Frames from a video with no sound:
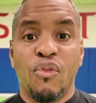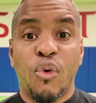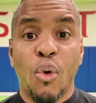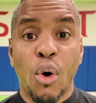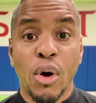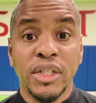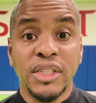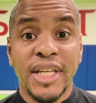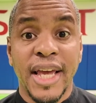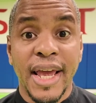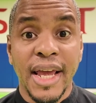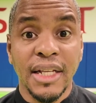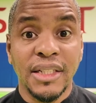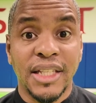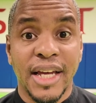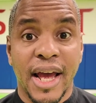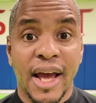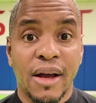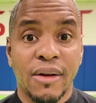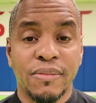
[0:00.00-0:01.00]
For
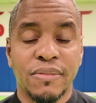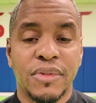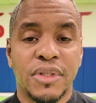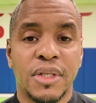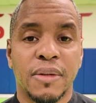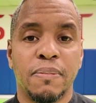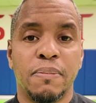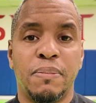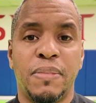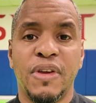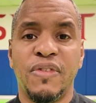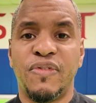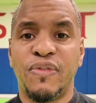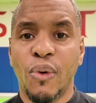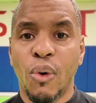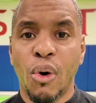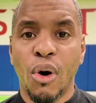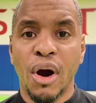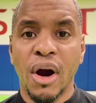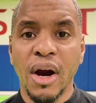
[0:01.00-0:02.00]
takedowns,
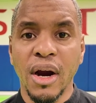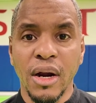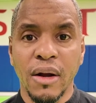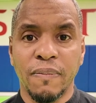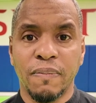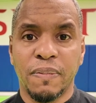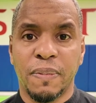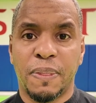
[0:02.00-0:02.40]
before